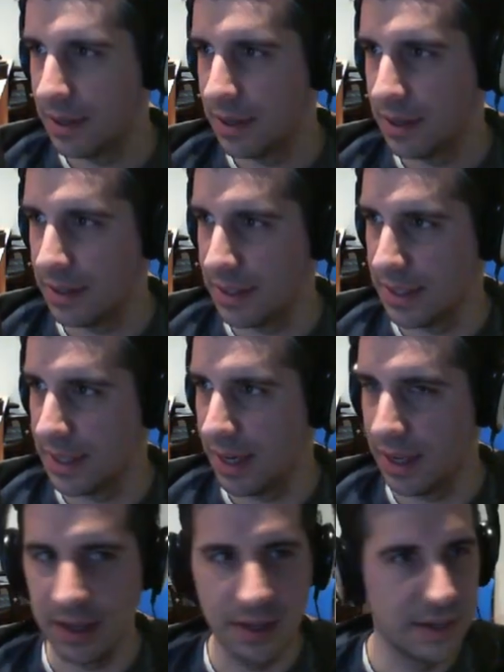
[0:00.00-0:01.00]
because it's
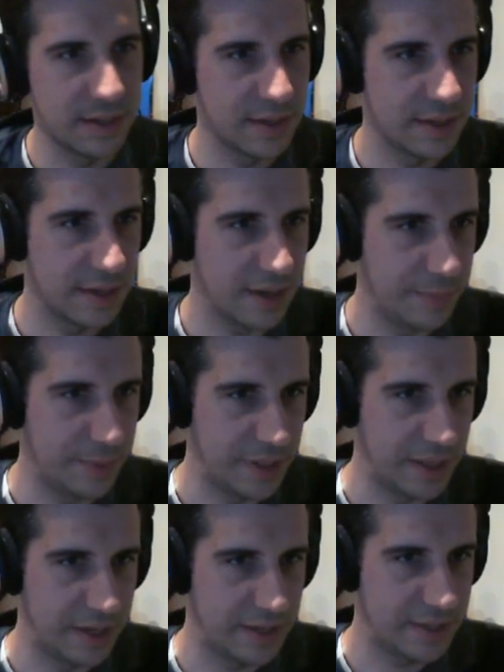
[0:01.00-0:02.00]
getting a bit
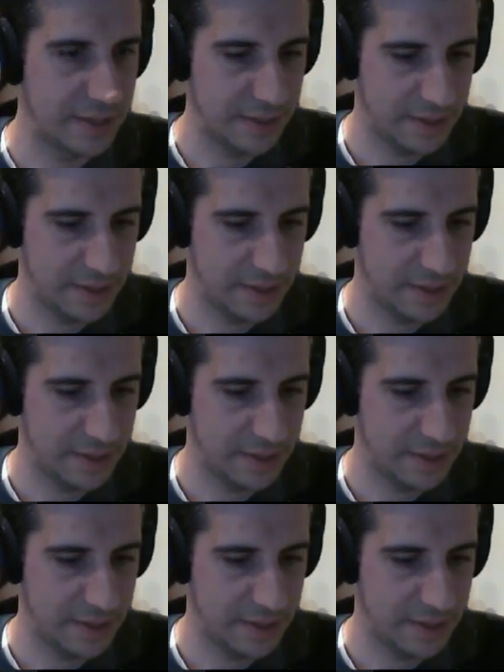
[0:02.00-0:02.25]
late.